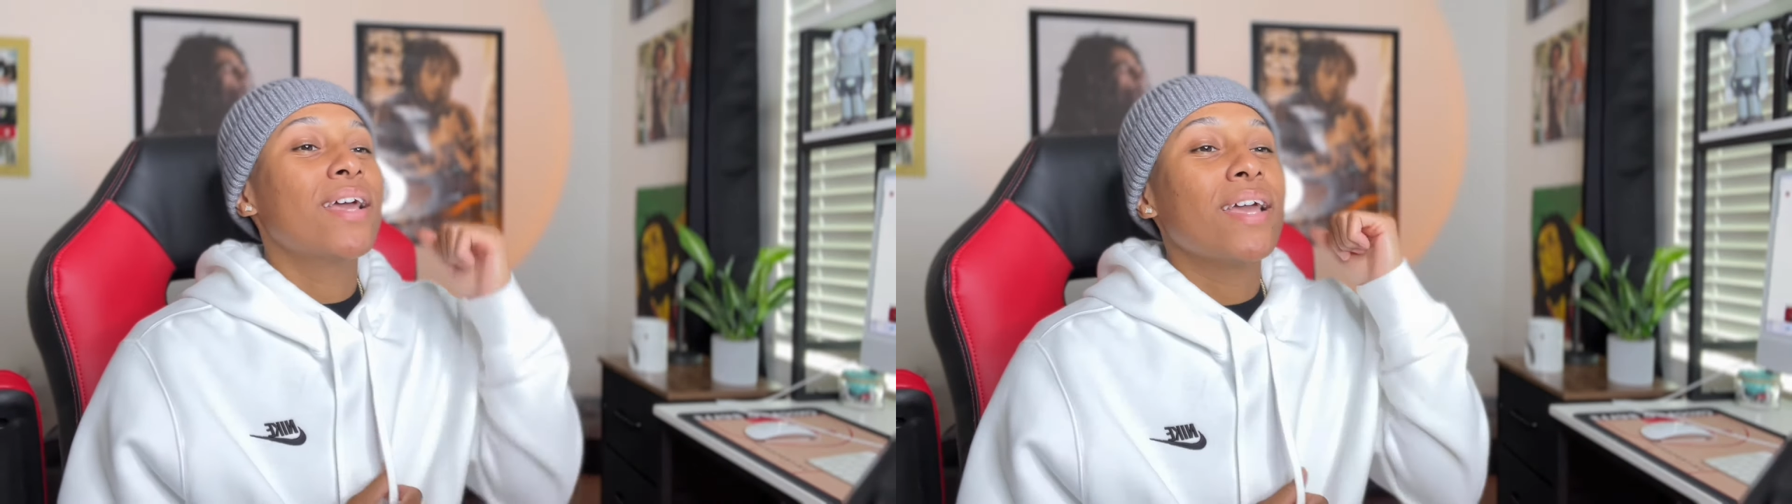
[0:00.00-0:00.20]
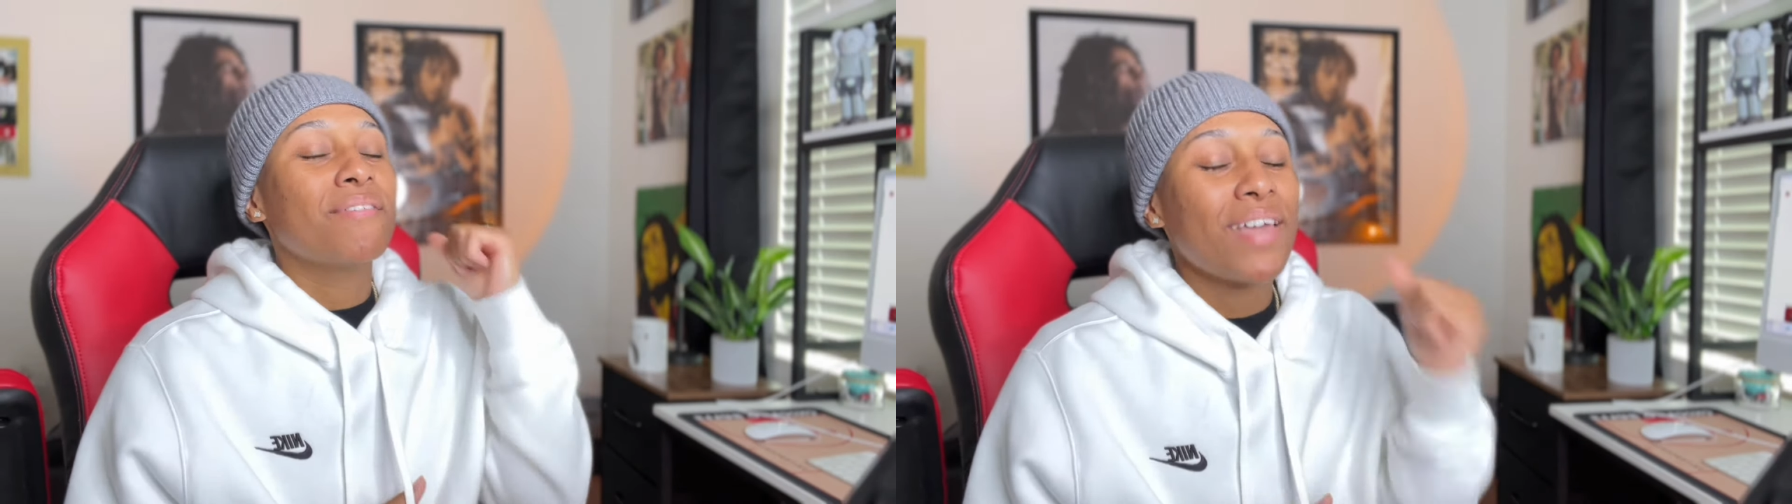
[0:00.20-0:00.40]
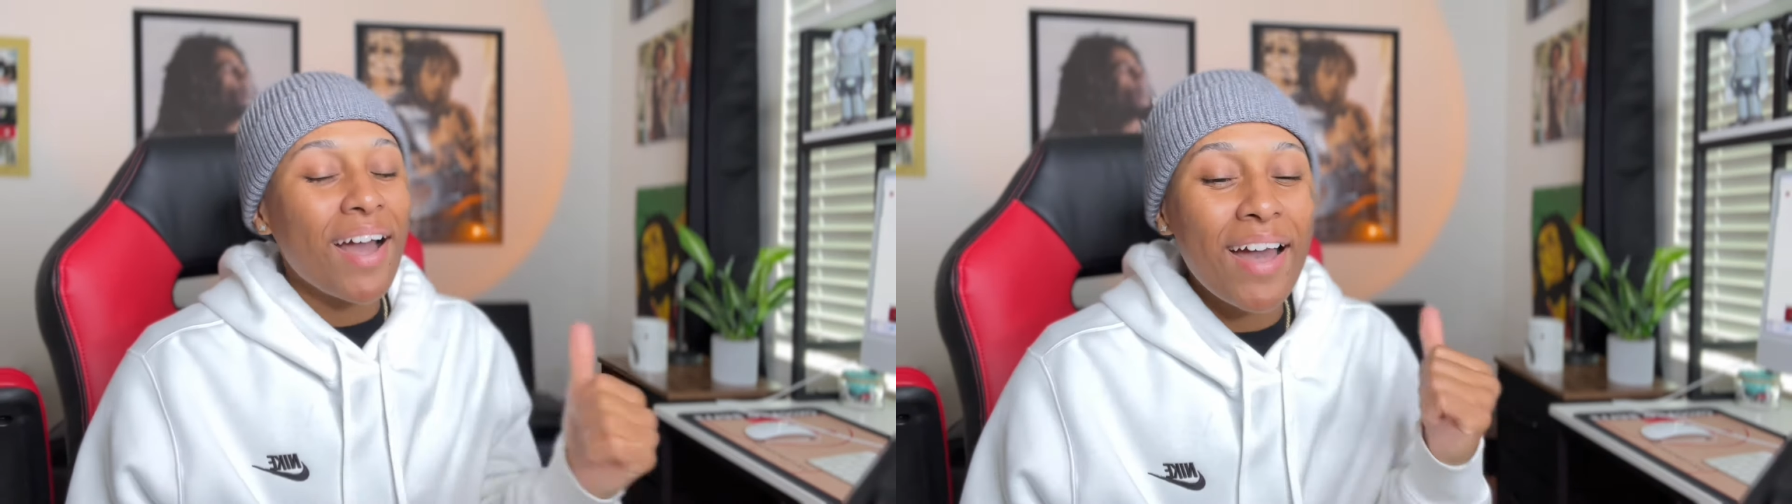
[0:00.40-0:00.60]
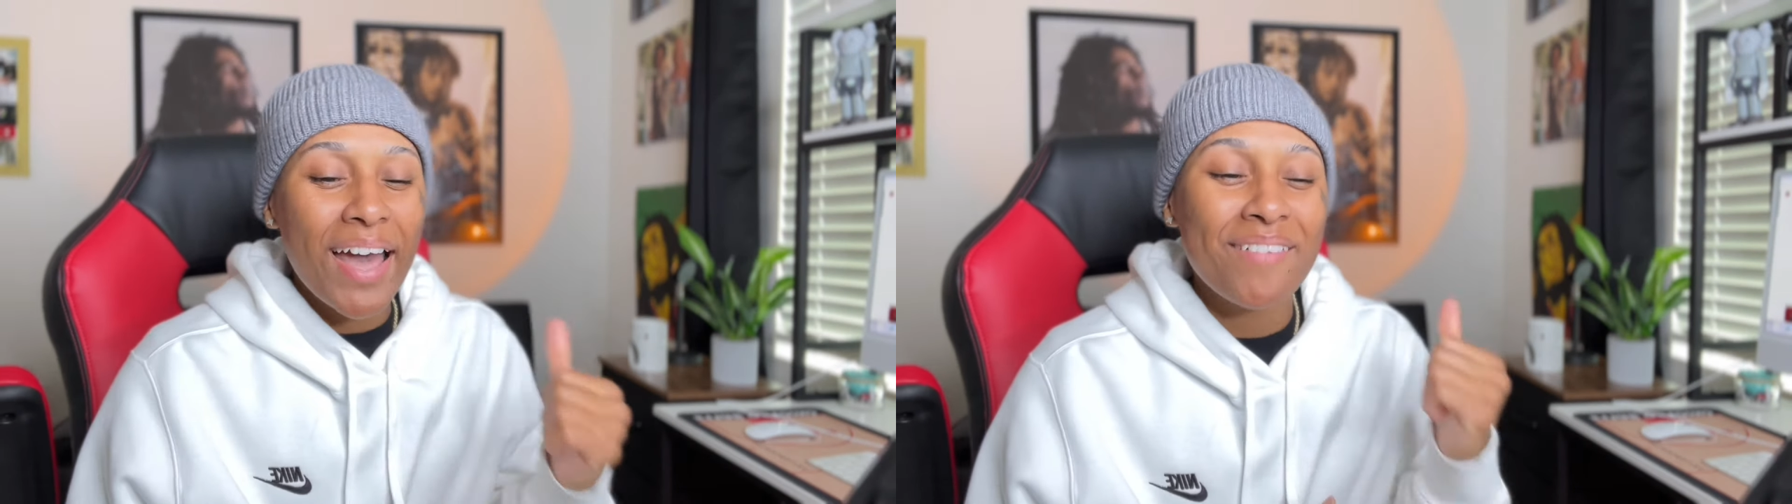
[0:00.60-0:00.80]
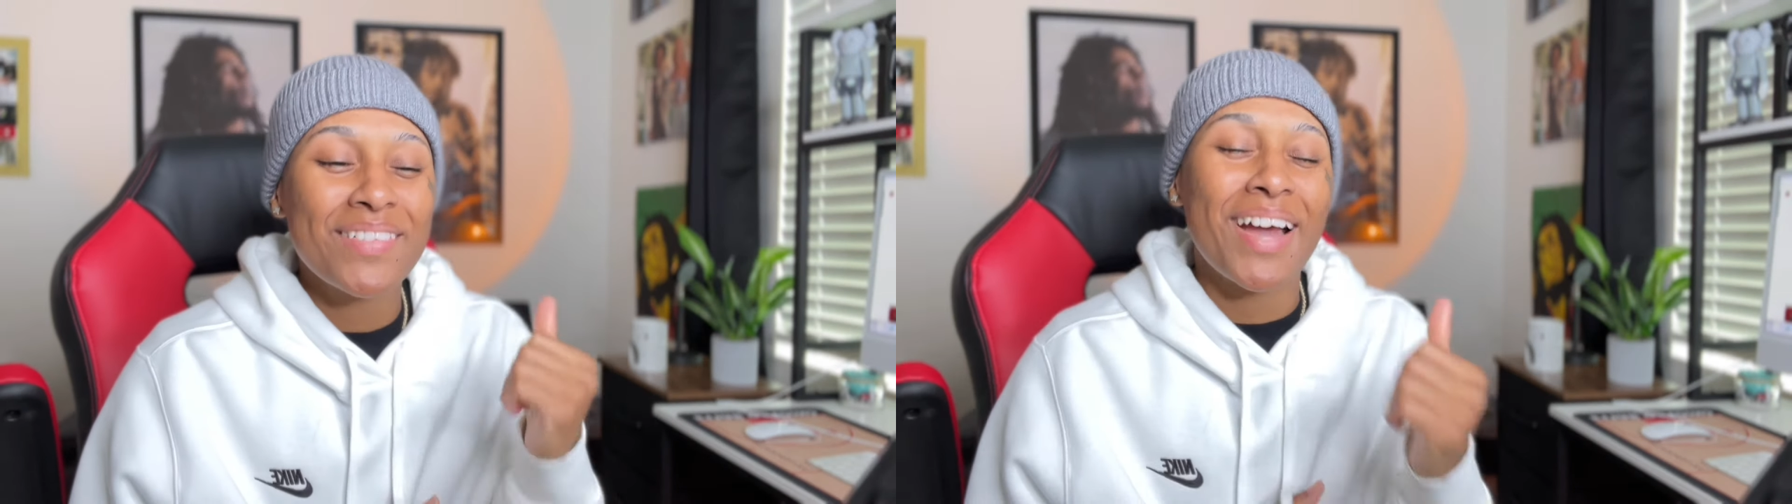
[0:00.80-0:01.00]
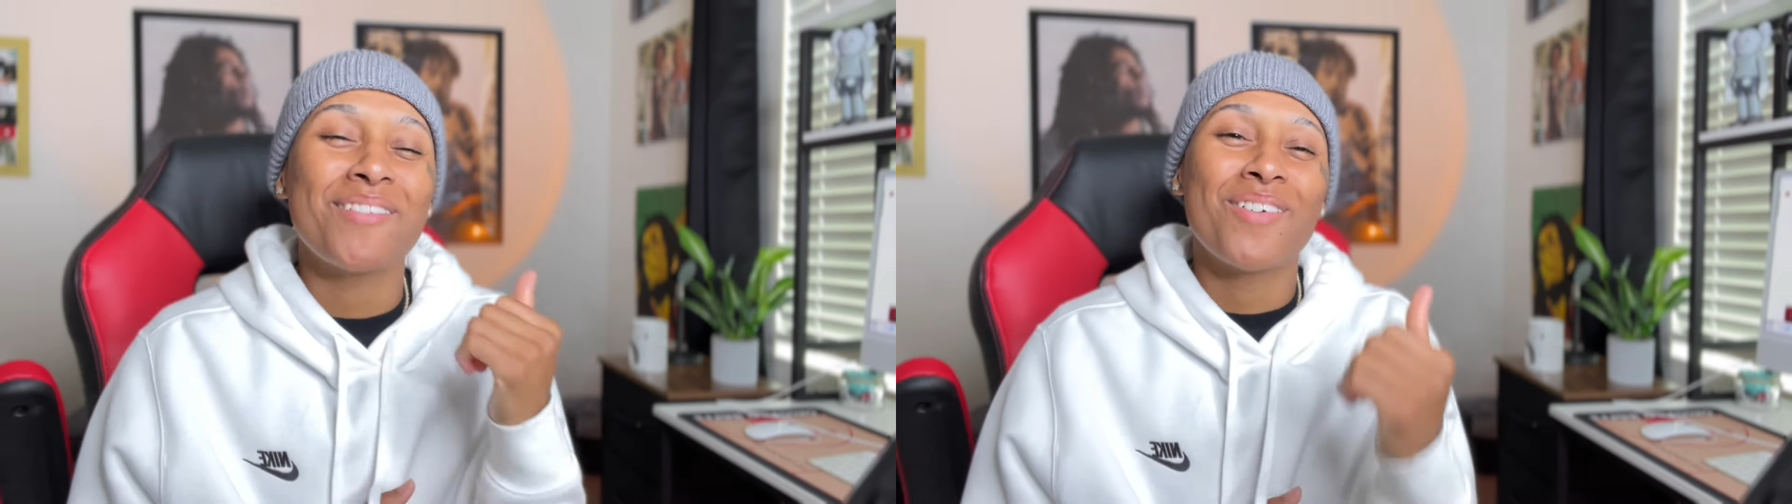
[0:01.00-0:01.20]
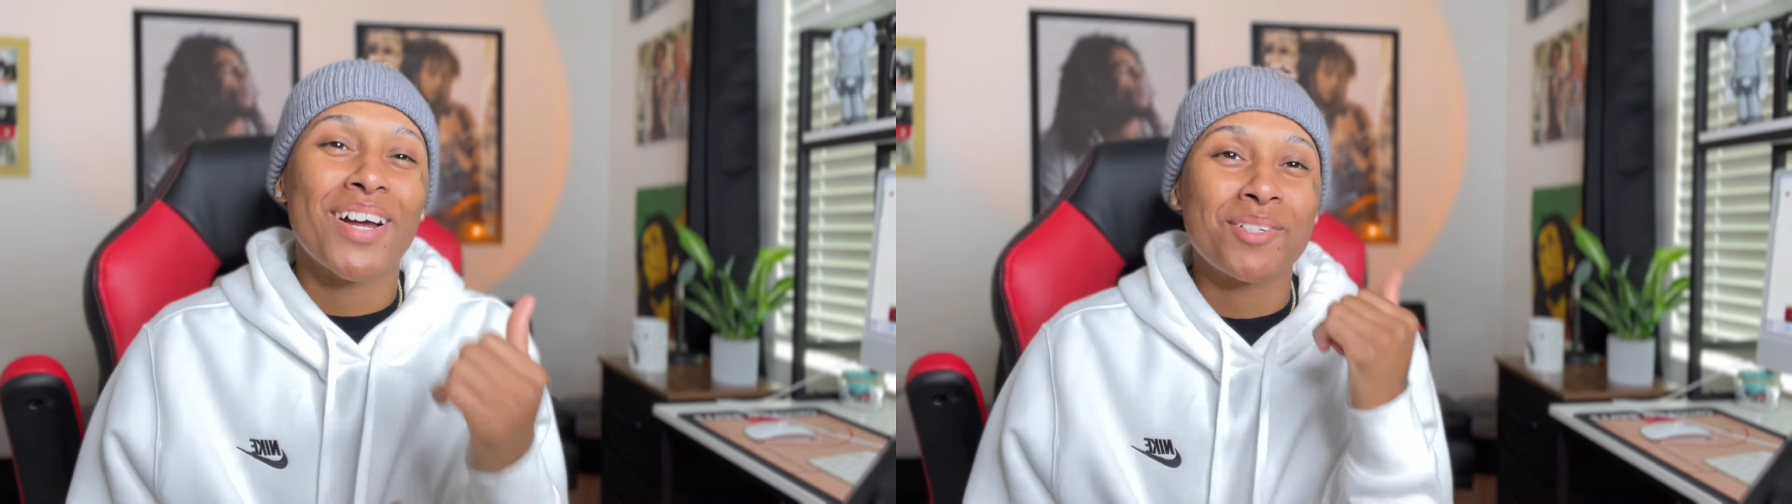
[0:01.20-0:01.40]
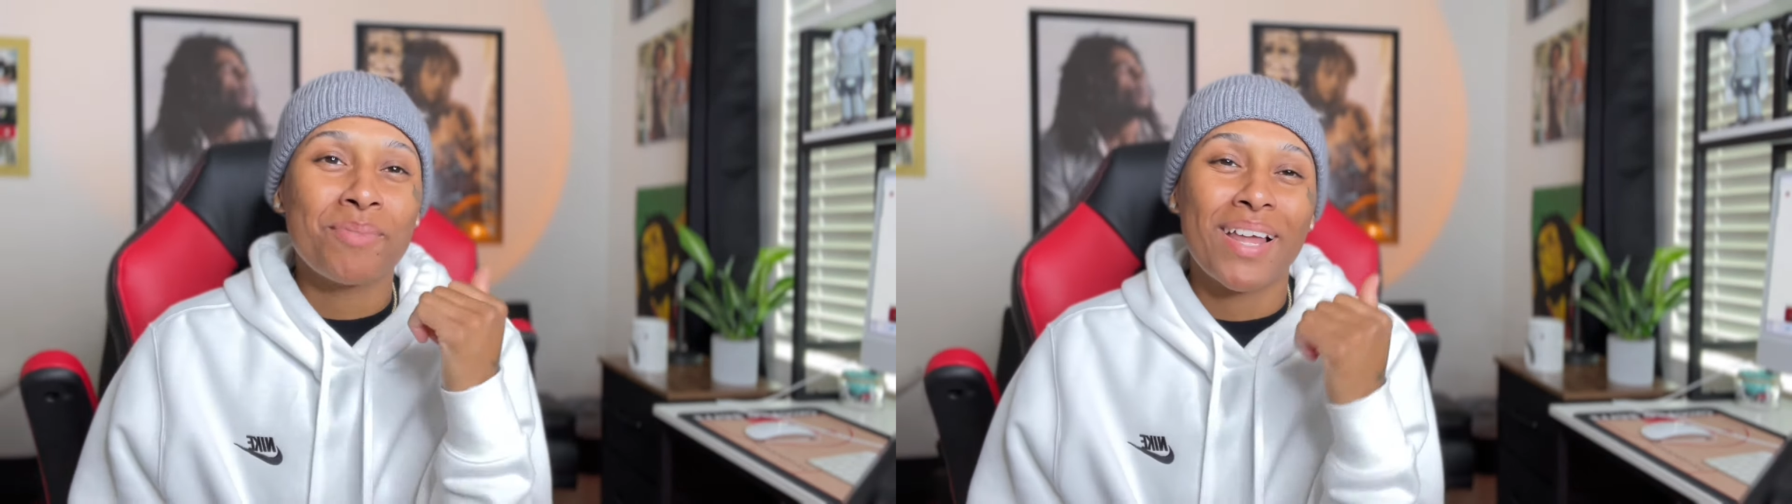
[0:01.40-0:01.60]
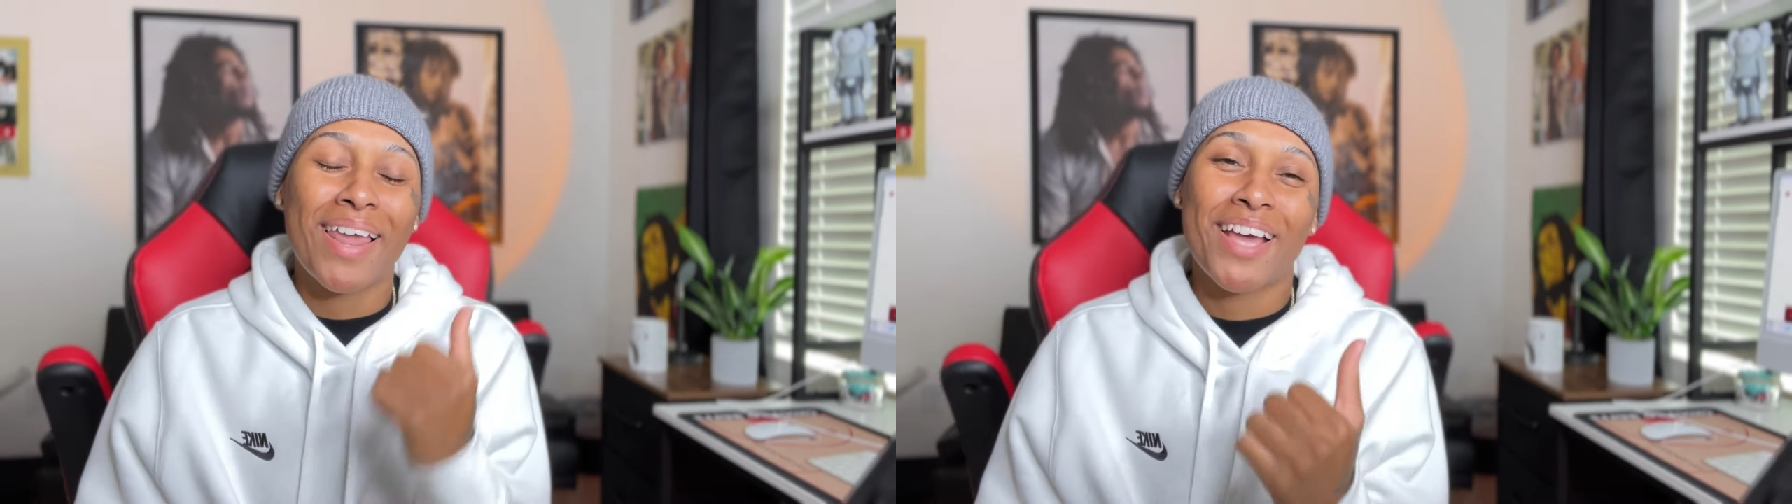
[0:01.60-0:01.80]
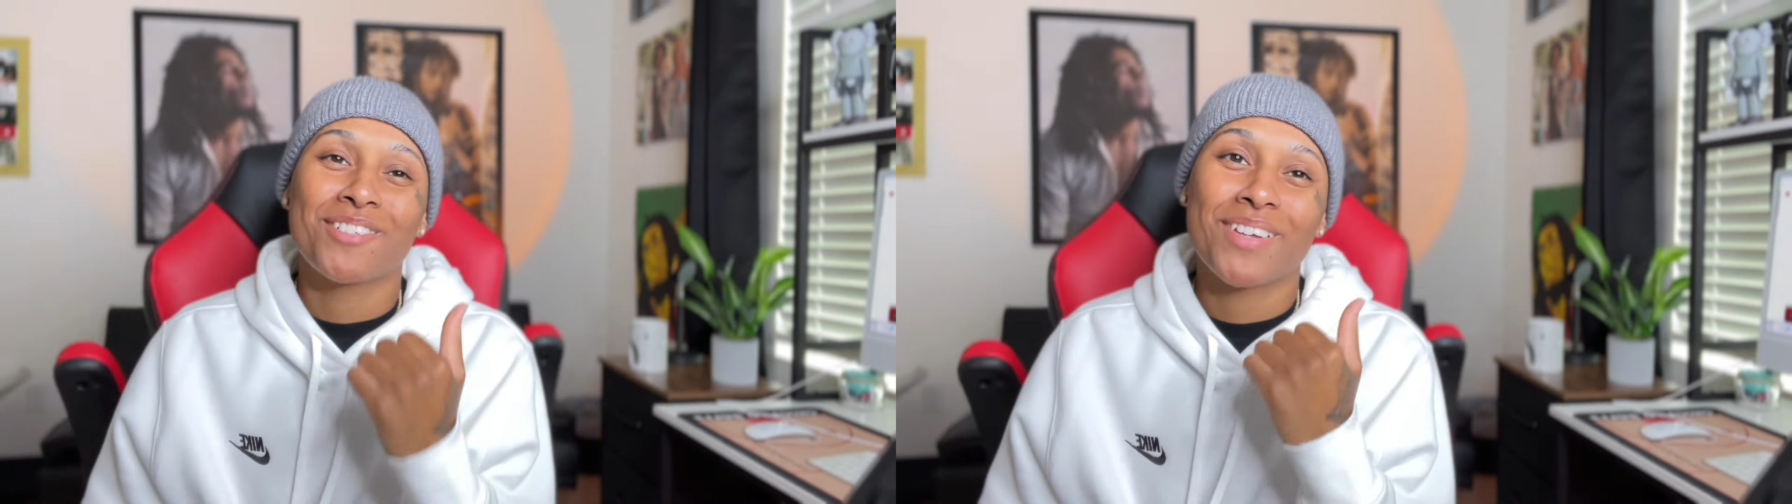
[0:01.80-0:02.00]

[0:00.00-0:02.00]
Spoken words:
If y'all have not watched my last